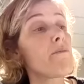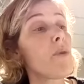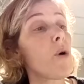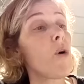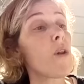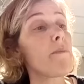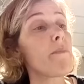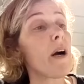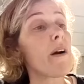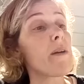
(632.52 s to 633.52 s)
Paul and
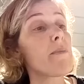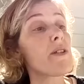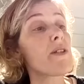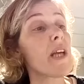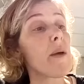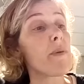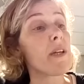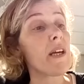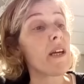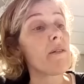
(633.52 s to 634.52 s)
Barnabas
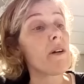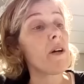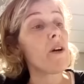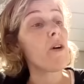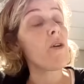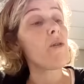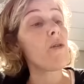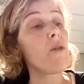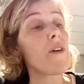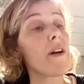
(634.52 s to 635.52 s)
separate
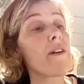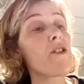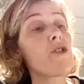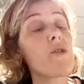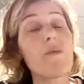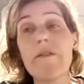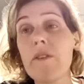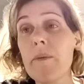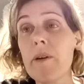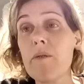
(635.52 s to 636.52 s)
over an issue
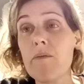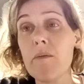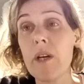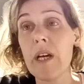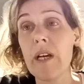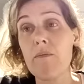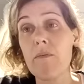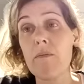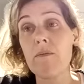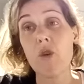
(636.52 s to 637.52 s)
about
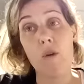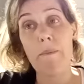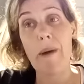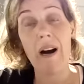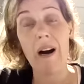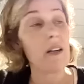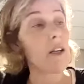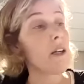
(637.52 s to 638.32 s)
John Mark.